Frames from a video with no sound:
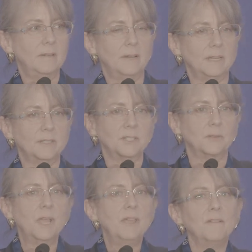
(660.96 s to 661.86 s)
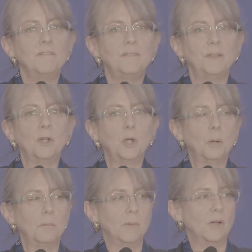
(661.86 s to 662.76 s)
right? So
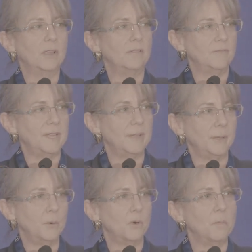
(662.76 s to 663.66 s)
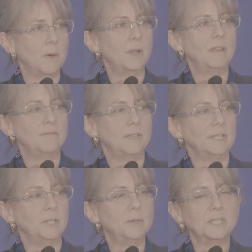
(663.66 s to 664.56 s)
fair market value or market
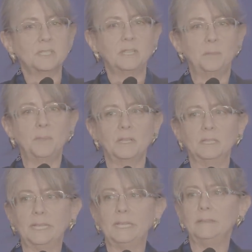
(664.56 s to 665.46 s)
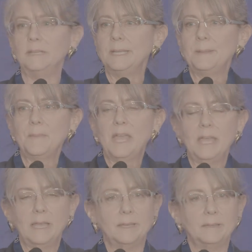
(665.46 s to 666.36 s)
value is typically
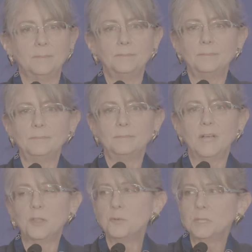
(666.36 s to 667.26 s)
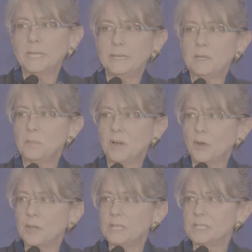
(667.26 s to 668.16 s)
unrelated
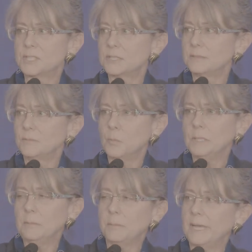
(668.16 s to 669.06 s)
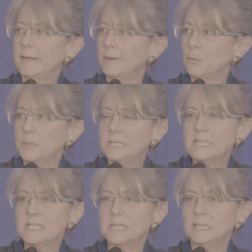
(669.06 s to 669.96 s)
parties, willing buyer,
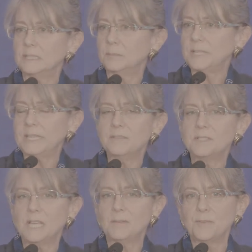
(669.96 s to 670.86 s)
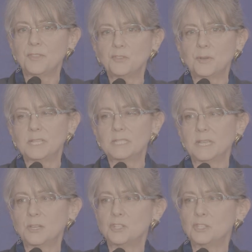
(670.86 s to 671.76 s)
willing seller, plenty of time for the
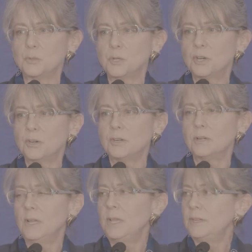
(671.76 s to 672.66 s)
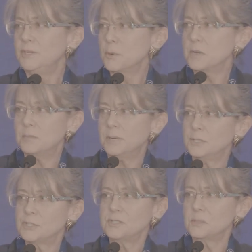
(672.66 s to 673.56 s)
transaction to occur, no
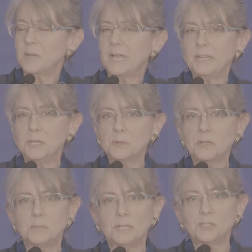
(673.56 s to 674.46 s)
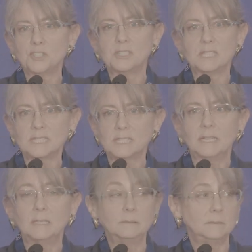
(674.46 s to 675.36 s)
compulsion to buy, no compulsion to
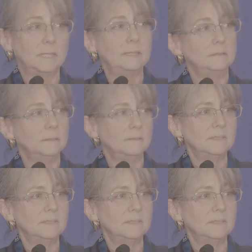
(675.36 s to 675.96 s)
sell, right?